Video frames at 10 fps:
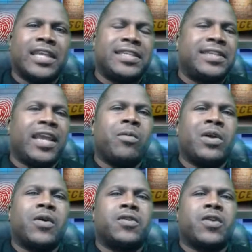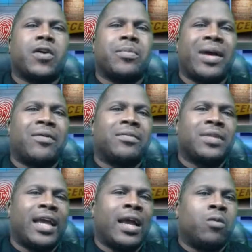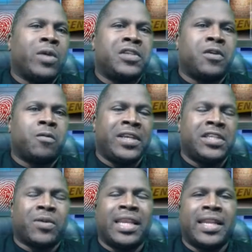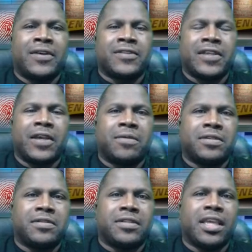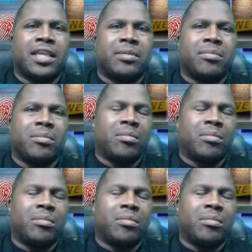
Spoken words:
and today we're going to talk about how we should retrain ourselves to think